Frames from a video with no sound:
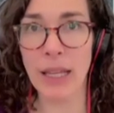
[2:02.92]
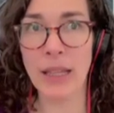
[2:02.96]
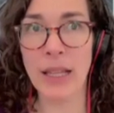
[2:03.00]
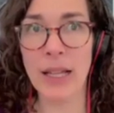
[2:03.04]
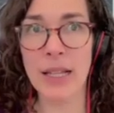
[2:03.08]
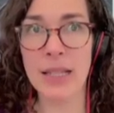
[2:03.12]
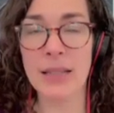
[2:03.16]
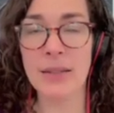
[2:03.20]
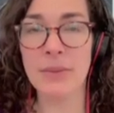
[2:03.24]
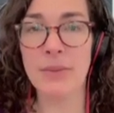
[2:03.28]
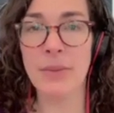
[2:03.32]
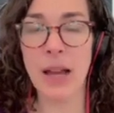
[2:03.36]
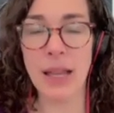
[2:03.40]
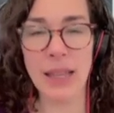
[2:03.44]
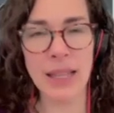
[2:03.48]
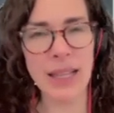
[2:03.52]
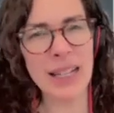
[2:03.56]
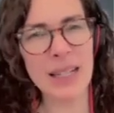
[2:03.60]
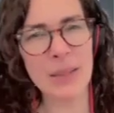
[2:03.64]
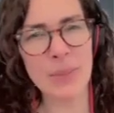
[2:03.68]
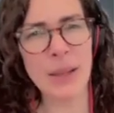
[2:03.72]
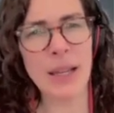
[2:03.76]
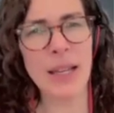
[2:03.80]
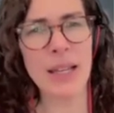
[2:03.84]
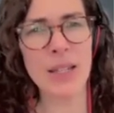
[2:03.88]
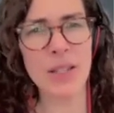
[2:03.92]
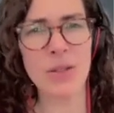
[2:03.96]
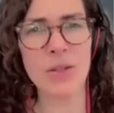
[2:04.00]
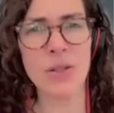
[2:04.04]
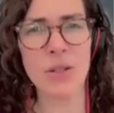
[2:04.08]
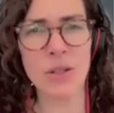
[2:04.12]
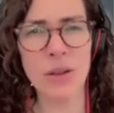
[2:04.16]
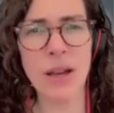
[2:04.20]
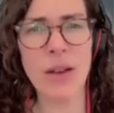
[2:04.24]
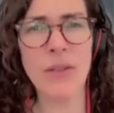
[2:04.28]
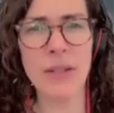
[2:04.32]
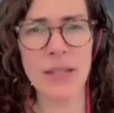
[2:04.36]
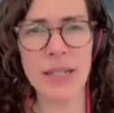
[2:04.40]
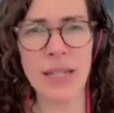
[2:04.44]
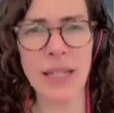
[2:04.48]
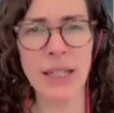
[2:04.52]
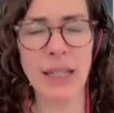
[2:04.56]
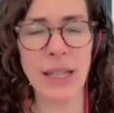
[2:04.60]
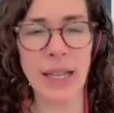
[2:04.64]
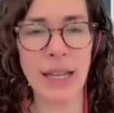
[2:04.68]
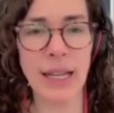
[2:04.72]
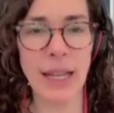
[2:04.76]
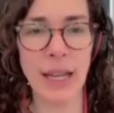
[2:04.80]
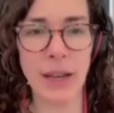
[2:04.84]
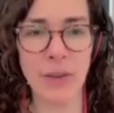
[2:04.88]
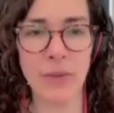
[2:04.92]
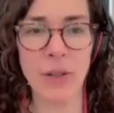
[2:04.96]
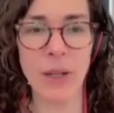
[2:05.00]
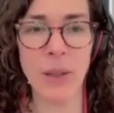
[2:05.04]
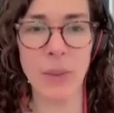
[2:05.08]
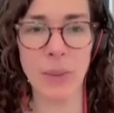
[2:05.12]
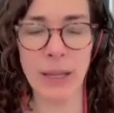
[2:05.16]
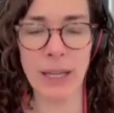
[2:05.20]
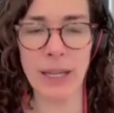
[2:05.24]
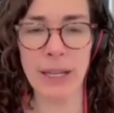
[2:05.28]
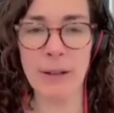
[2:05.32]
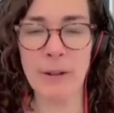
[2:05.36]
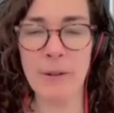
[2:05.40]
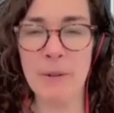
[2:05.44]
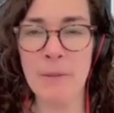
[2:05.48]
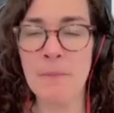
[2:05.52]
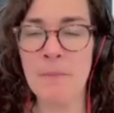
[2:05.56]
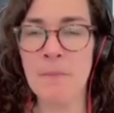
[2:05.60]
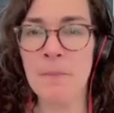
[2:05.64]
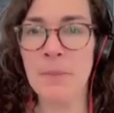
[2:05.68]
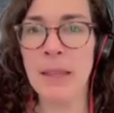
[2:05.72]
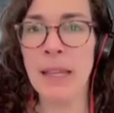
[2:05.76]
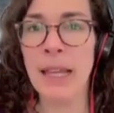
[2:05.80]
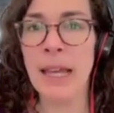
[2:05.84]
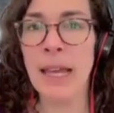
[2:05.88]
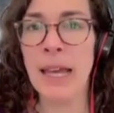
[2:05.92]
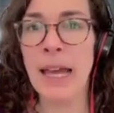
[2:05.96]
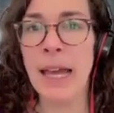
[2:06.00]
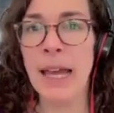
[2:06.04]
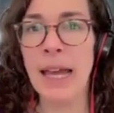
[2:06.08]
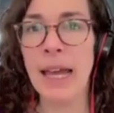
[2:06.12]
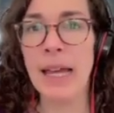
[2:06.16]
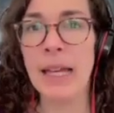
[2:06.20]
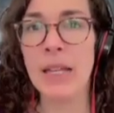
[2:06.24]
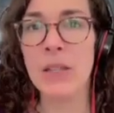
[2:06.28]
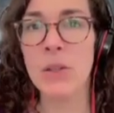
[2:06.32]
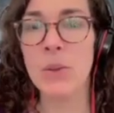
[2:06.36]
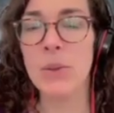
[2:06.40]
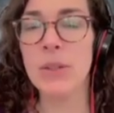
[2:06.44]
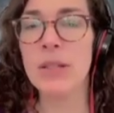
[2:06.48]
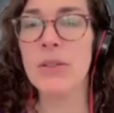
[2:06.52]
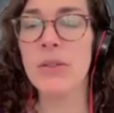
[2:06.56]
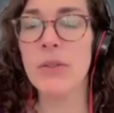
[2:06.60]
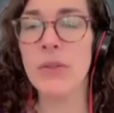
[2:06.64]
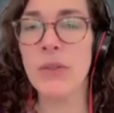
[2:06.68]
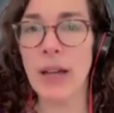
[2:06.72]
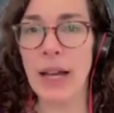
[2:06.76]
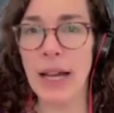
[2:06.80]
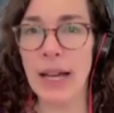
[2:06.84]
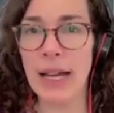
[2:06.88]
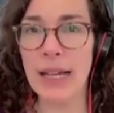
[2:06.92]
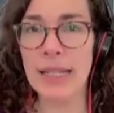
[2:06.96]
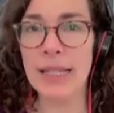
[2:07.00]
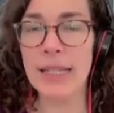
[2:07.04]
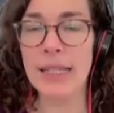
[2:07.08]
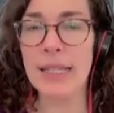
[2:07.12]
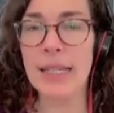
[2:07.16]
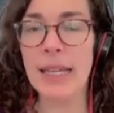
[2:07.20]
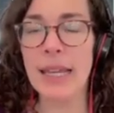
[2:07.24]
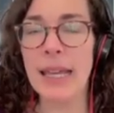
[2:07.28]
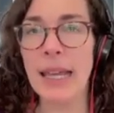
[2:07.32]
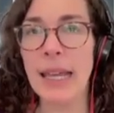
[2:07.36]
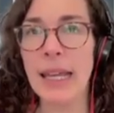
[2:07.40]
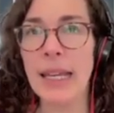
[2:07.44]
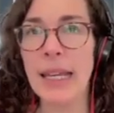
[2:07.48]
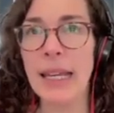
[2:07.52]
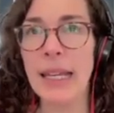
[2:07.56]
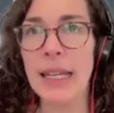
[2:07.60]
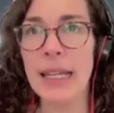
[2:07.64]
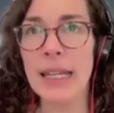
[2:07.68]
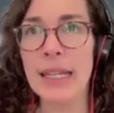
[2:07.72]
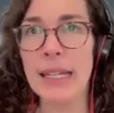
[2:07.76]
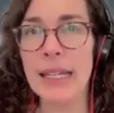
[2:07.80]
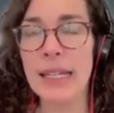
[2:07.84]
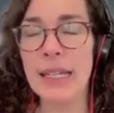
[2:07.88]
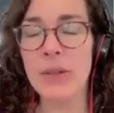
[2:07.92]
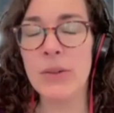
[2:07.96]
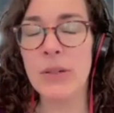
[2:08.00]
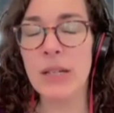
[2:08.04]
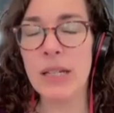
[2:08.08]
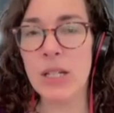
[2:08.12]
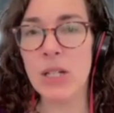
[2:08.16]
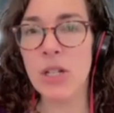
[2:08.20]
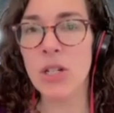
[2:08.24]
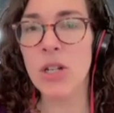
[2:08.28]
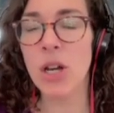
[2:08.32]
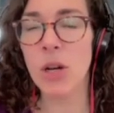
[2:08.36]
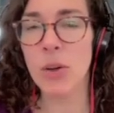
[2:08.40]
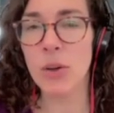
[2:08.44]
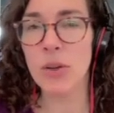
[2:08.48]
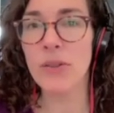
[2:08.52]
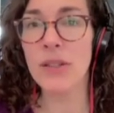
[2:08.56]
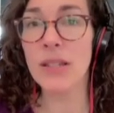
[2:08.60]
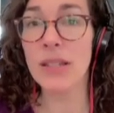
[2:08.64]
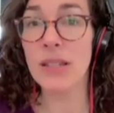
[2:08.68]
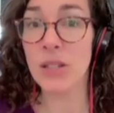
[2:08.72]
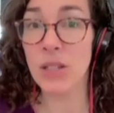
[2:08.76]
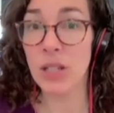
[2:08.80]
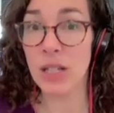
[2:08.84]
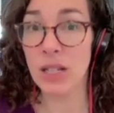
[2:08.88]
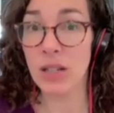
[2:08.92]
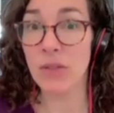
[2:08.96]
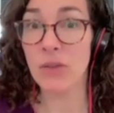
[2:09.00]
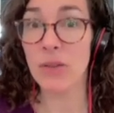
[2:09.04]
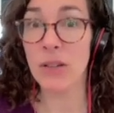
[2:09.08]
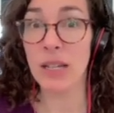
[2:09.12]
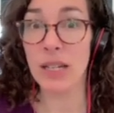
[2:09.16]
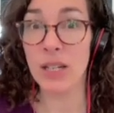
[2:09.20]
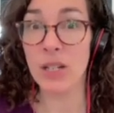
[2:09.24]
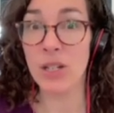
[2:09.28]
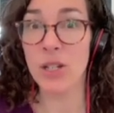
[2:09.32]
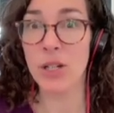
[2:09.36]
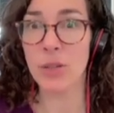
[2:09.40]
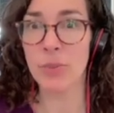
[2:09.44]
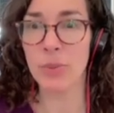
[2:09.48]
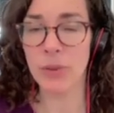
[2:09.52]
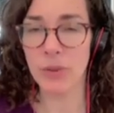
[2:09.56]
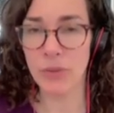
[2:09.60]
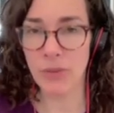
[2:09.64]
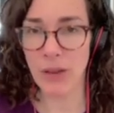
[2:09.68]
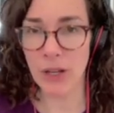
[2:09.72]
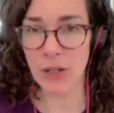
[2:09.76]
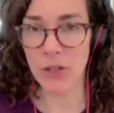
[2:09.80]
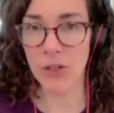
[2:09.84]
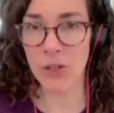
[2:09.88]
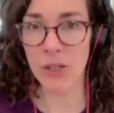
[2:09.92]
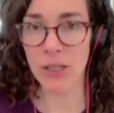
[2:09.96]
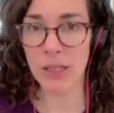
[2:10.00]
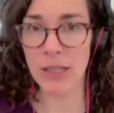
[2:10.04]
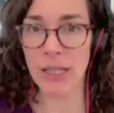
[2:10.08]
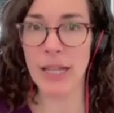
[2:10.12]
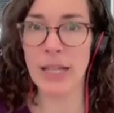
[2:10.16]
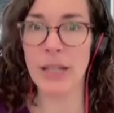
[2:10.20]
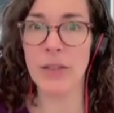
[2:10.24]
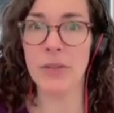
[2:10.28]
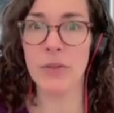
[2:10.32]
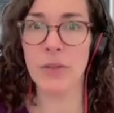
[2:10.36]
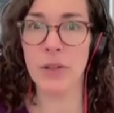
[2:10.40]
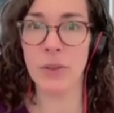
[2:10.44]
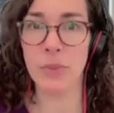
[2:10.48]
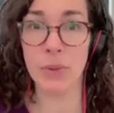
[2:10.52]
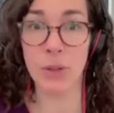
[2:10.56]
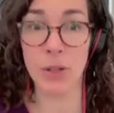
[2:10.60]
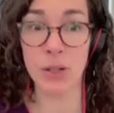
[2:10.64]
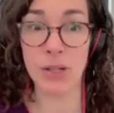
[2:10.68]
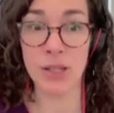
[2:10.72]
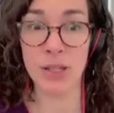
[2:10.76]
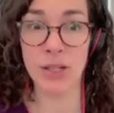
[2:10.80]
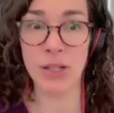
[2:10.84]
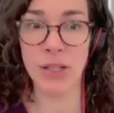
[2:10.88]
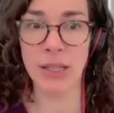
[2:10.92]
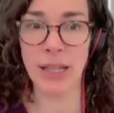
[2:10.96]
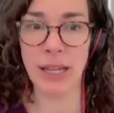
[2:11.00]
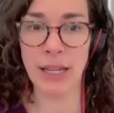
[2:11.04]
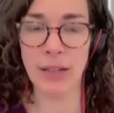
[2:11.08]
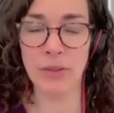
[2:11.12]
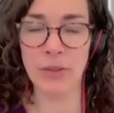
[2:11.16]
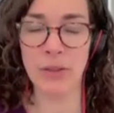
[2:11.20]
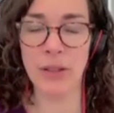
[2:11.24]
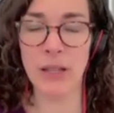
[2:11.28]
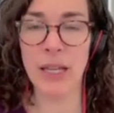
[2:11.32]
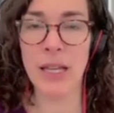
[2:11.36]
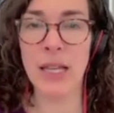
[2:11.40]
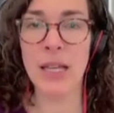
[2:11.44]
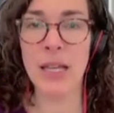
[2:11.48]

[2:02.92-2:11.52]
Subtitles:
And I think that's because you do have a deadline every week. So it's fast, and you need to know if this is going to fit into your professional life, your personal life.